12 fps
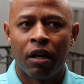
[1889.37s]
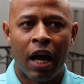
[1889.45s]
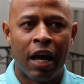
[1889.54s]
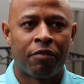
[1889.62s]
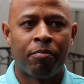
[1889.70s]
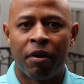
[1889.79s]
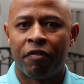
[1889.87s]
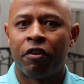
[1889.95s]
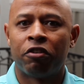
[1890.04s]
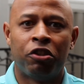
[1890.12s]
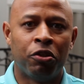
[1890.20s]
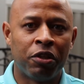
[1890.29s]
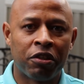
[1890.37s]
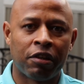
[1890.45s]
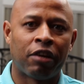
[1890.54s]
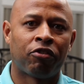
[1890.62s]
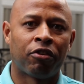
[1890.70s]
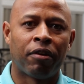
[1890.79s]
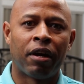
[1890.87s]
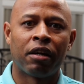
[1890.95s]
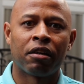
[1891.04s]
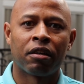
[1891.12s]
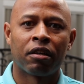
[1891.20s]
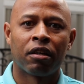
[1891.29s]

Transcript: as my first duty station, right?